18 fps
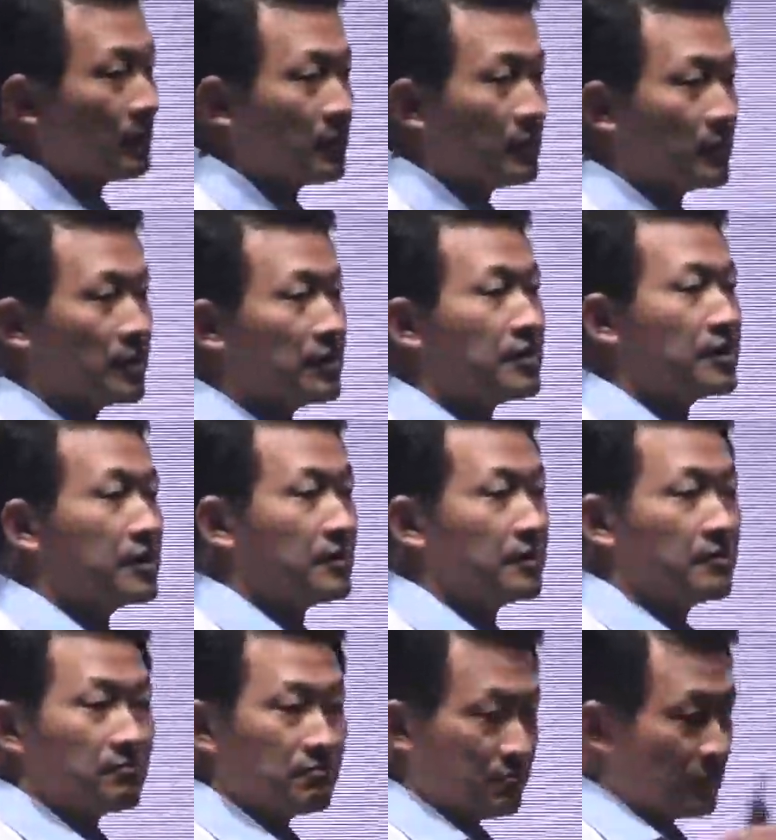In the
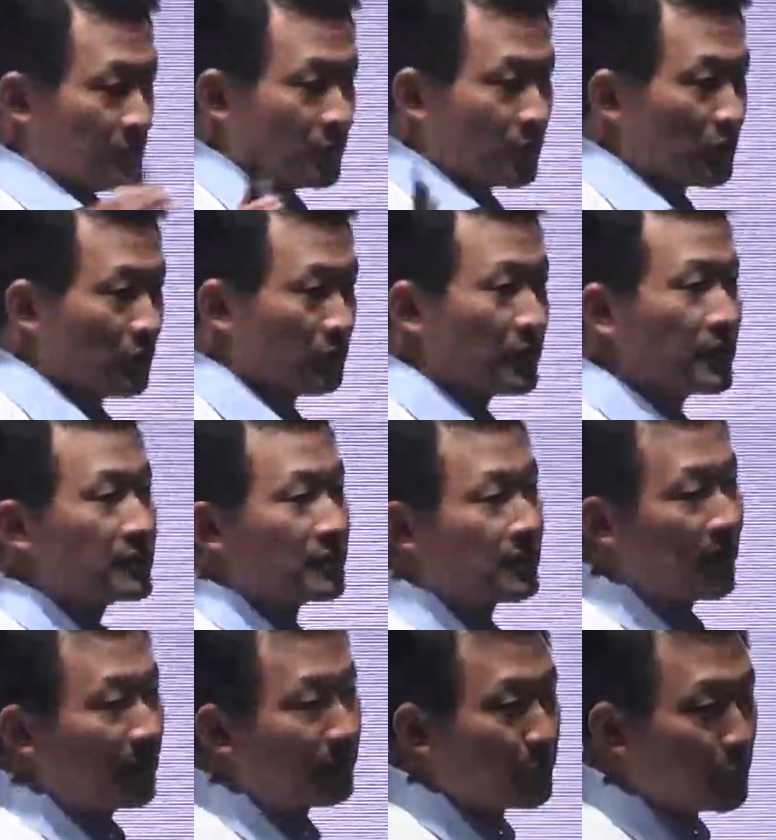
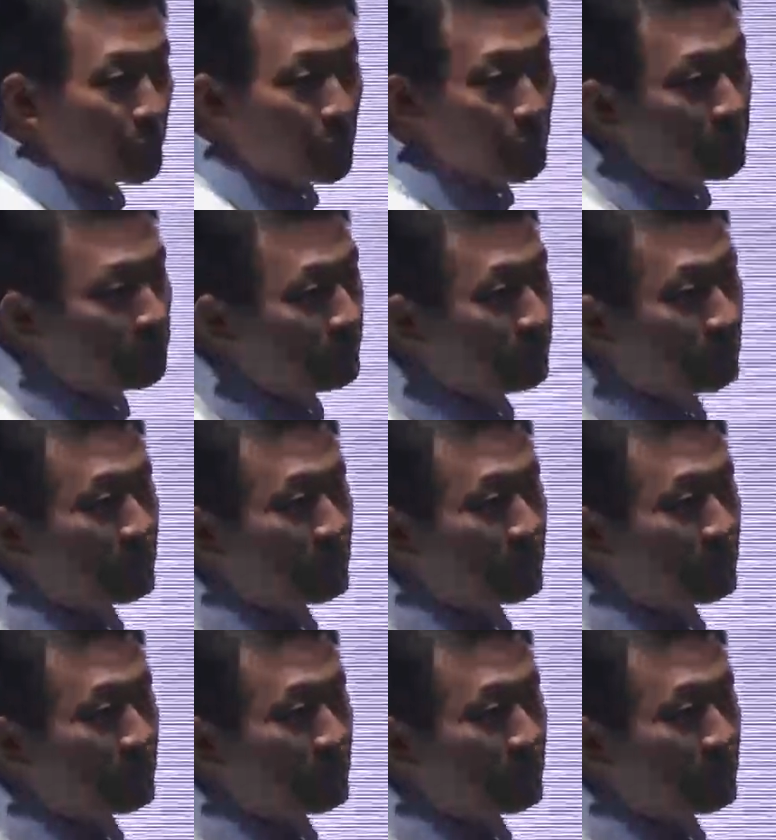internet boom,